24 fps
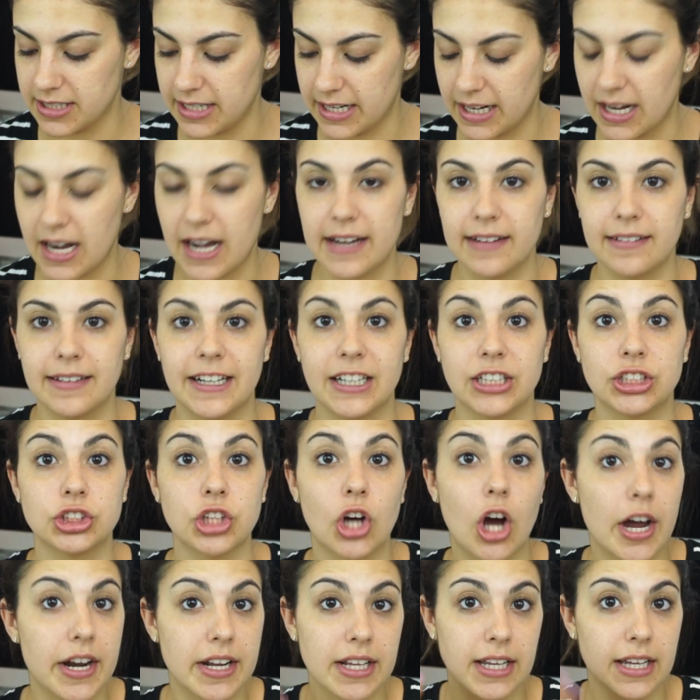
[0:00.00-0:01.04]
like kind of like
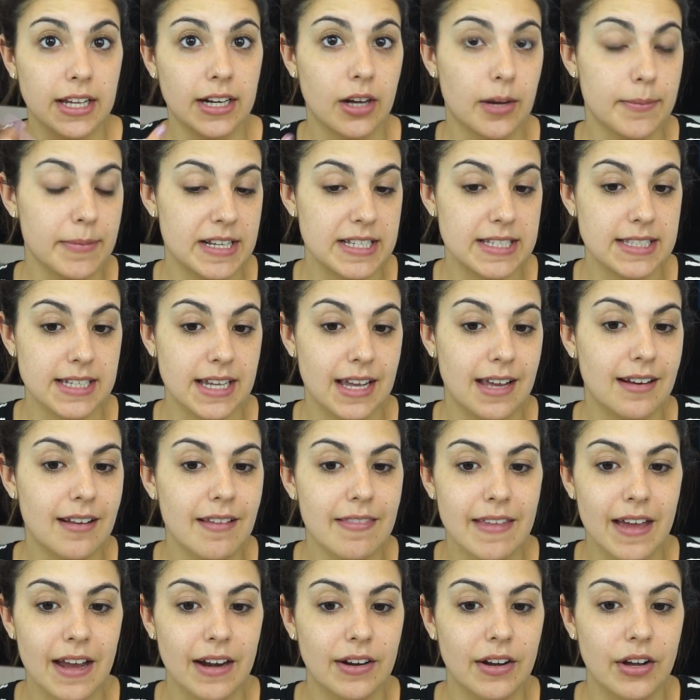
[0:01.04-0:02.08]
dotting it on my skin
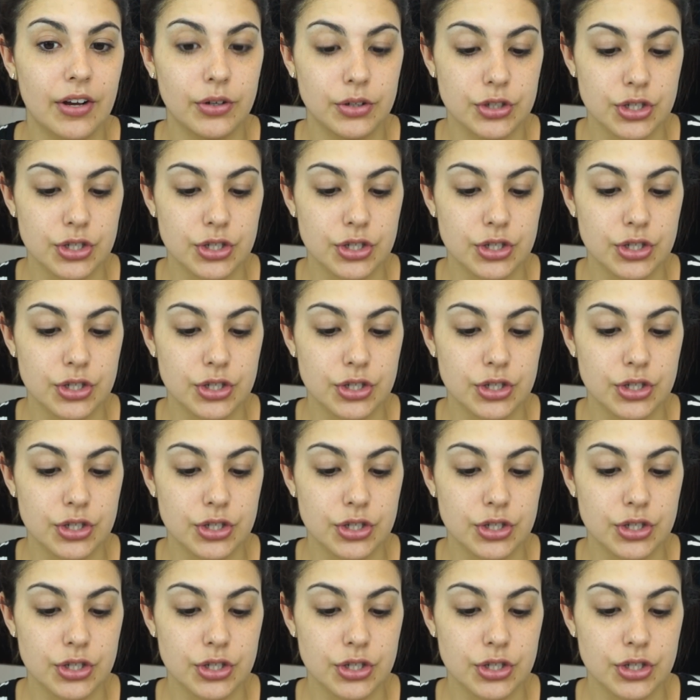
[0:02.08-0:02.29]
and then